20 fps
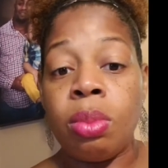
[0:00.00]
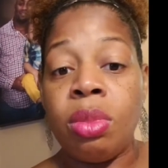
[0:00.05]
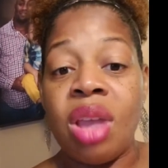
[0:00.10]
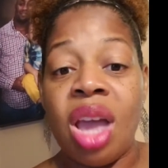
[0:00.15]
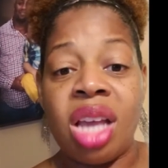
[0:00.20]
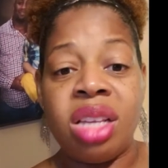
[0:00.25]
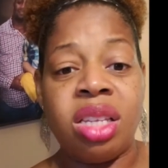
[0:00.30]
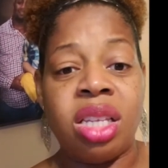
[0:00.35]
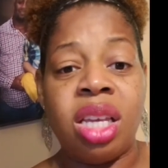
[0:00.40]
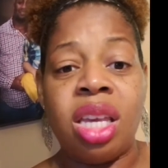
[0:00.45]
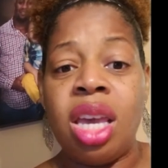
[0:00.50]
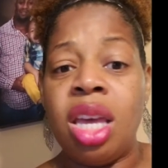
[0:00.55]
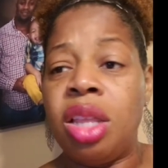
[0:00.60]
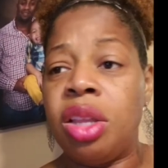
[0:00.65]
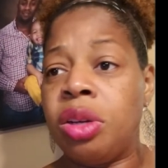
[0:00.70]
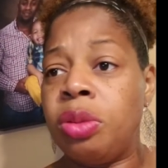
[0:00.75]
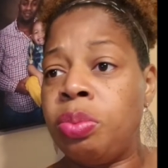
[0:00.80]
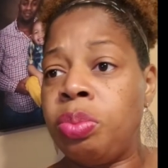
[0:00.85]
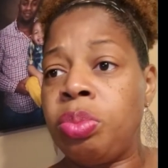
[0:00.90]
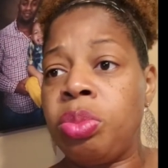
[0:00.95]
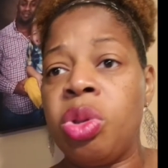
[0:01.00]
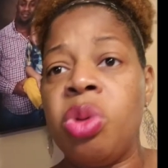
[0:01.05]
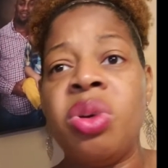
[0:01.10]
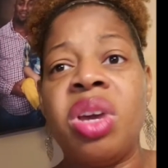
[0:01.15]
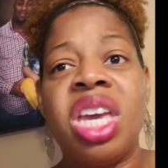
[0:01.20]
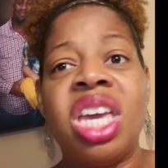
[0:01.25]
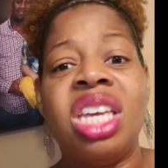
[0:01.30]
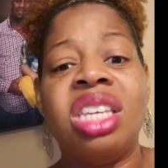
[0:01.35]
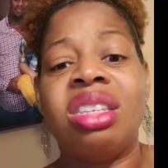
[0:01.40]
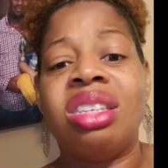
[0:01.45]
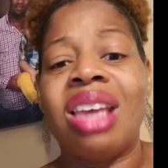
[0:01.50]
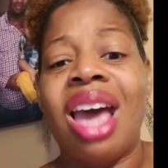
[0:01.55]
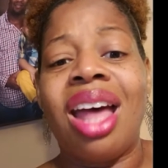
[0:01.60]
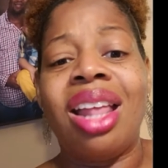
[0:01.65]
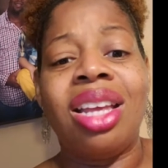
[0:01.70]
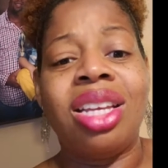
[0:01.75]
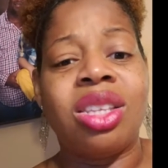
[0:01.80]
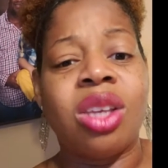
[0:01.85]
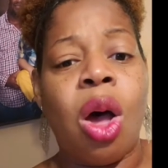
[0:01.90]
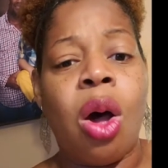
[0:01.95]
that's the killer. You can eat
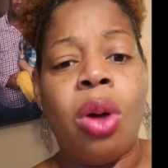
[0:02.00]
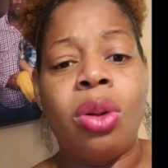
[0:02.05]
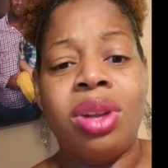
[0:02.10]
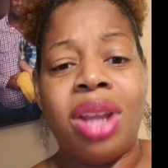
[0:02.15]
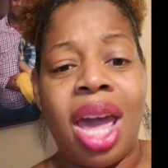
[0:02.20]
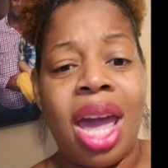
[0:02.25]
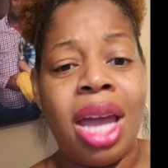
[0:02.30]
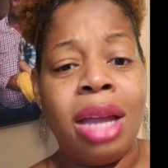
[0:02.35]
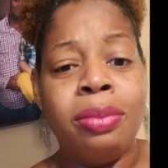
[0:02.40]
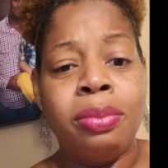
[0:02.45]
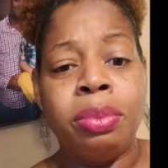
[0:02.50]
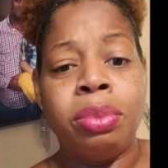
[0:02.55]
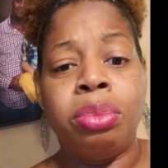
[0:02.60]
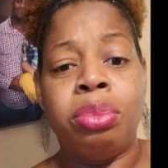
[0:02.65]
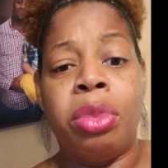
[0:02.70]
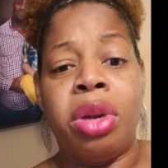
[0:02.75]
salads all day,